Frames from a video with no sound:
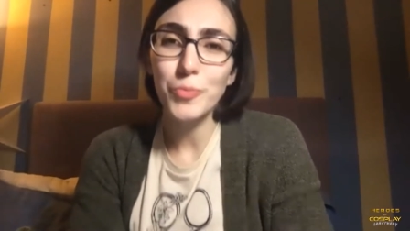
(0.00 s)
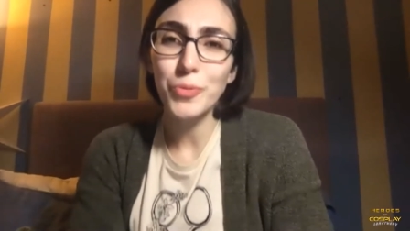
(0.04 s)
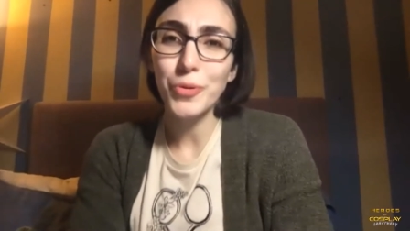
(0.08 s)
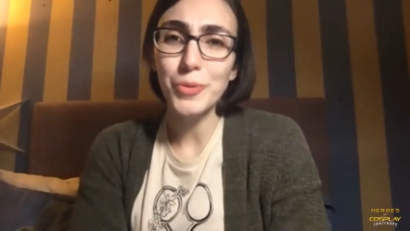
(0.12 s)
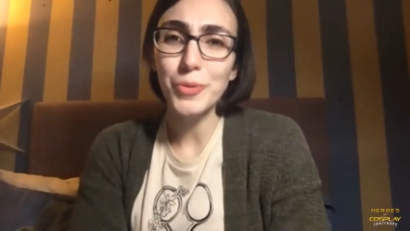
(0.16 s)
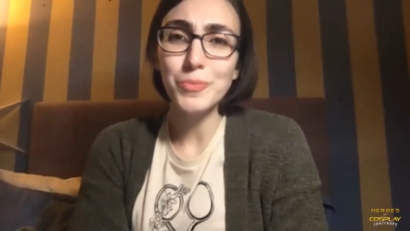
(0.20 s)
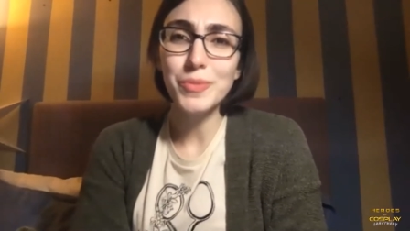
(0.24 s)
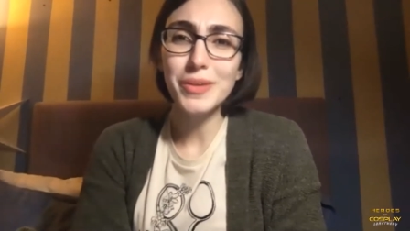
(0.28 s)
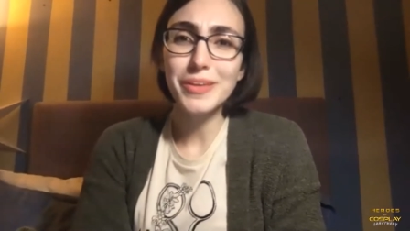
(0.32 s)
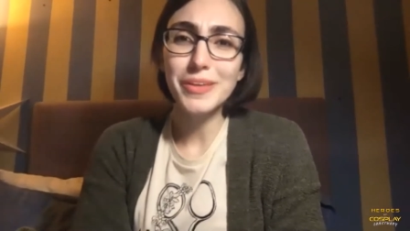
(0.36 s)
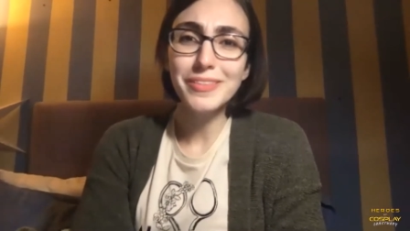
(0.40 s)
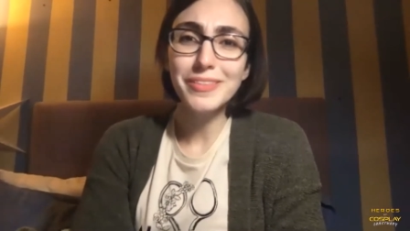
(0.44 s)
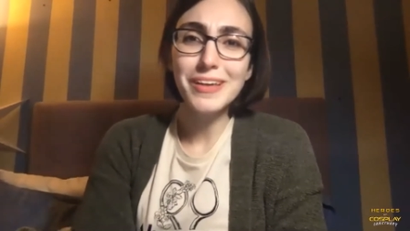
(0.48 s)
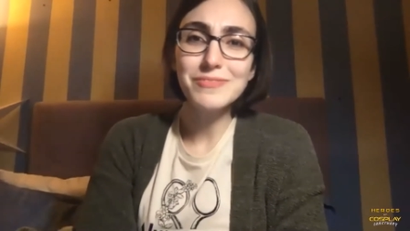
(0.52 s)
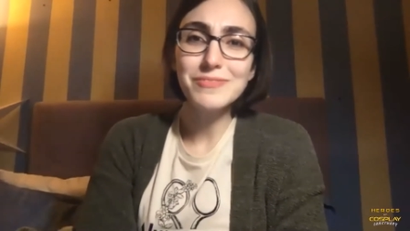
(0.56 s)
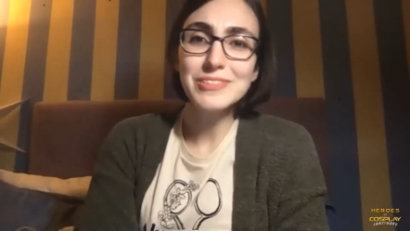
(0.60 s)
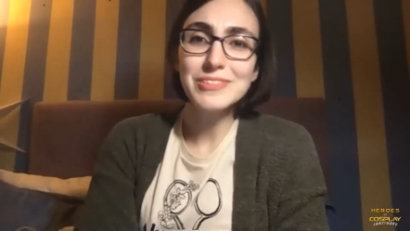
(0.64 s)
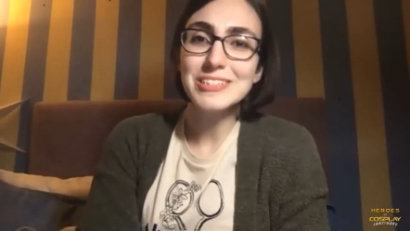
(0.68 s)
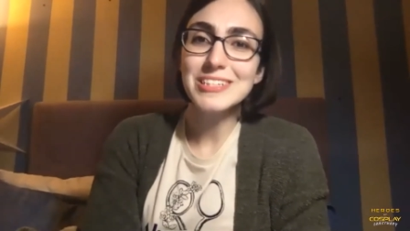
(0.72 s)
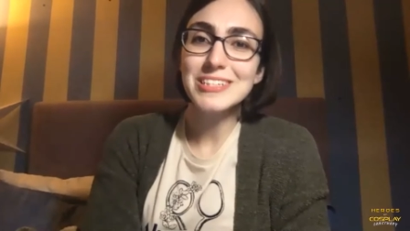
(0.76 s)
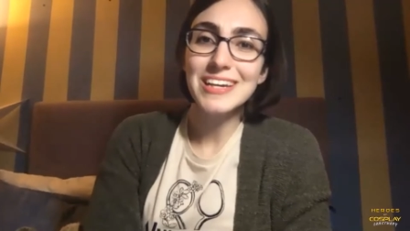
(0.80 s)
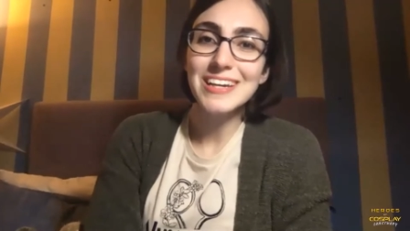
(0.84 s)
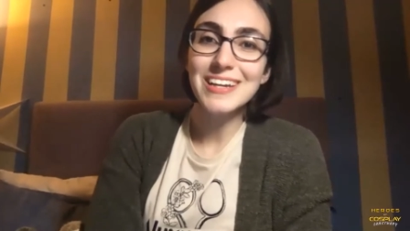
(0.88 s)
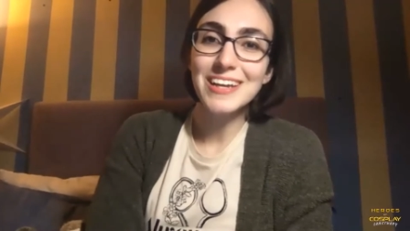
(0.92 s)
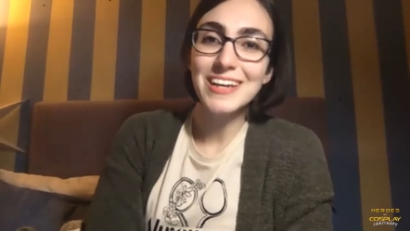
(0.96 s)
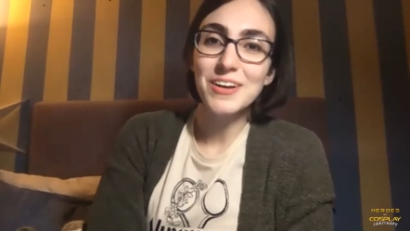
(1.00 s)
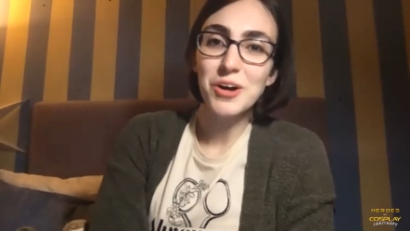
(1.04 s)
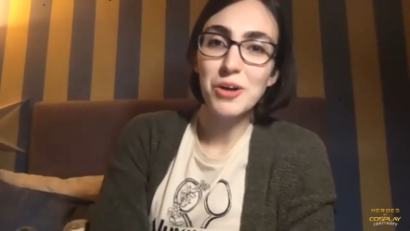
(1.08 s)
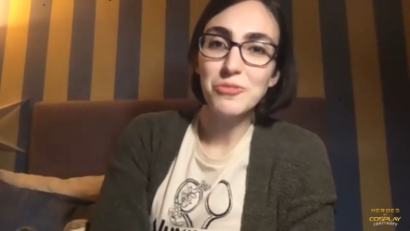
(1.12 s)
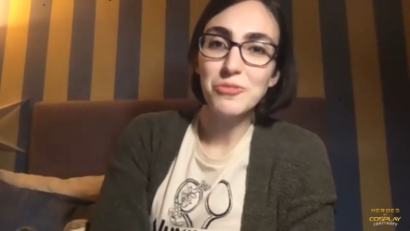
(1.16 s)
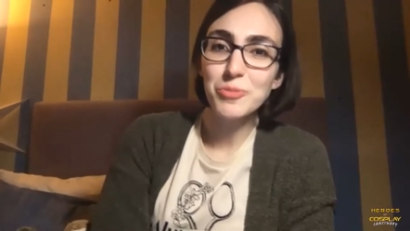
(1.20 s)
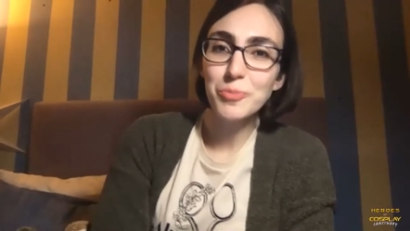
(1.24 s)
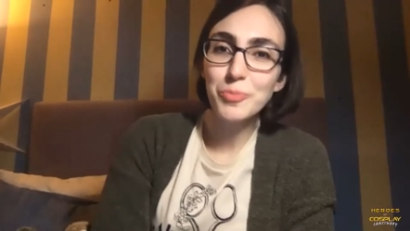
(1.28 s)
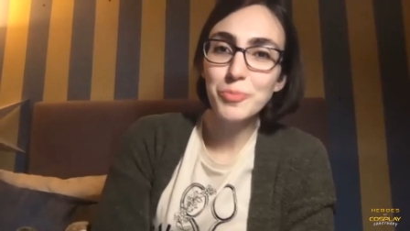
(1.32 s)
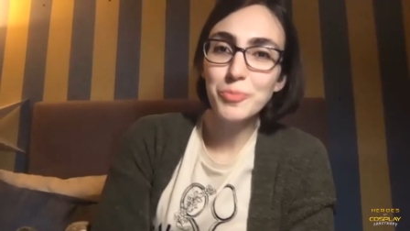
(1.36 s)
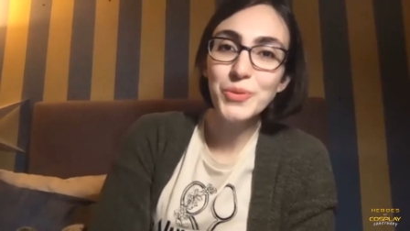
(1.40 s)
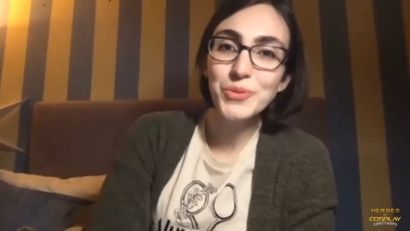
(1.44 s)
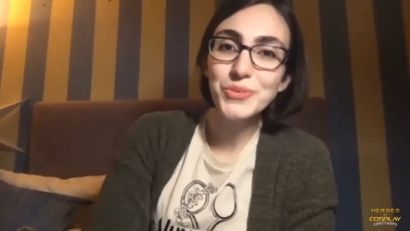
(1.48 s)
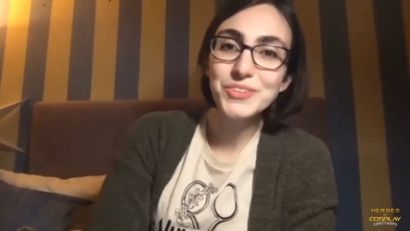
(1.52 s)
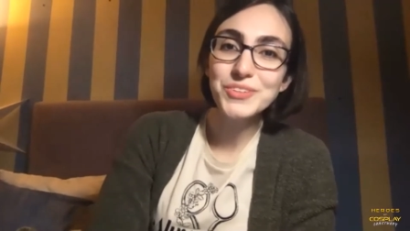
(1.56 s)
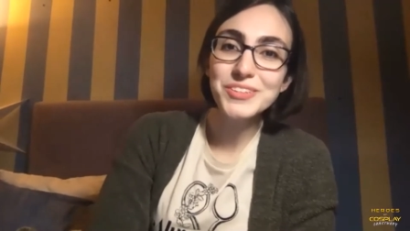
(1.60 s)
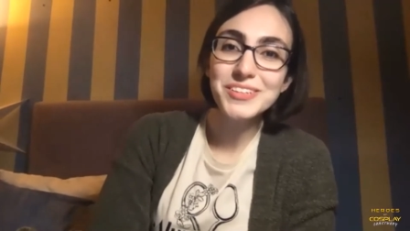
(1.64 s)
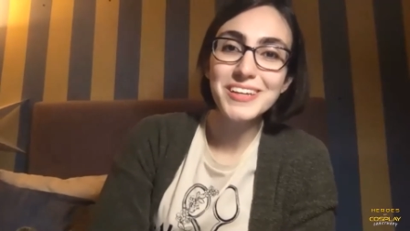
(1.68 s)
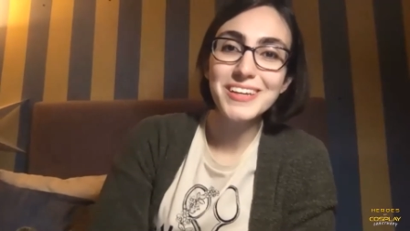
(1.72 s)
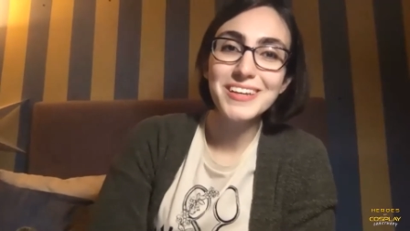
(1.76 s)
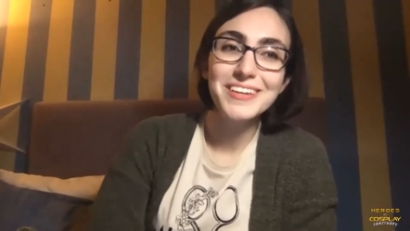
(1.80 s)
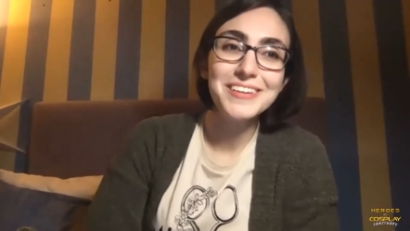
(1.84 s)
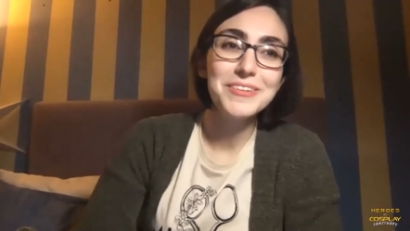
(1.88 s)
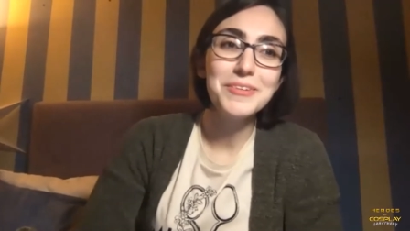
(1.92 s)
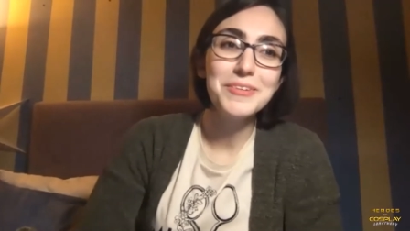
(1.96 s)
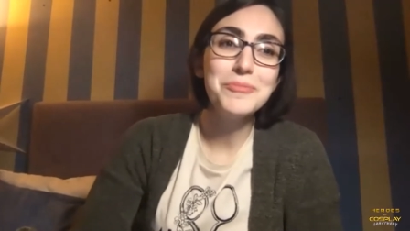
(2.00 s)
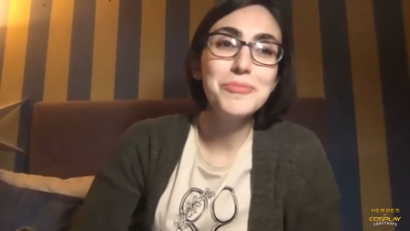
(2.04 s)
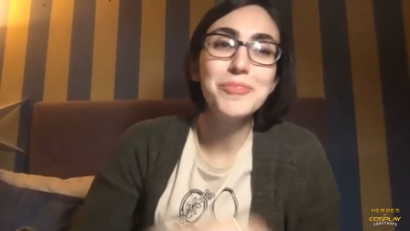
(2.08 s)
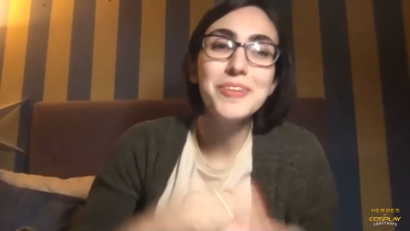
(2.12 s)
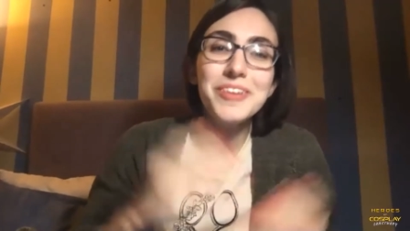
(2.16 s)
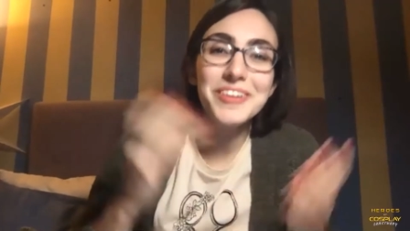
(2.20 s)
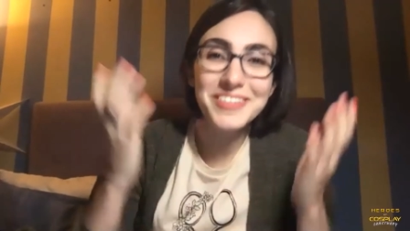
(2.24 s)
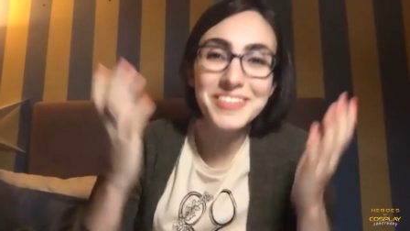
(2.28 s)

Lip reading: put me levitating off a building, what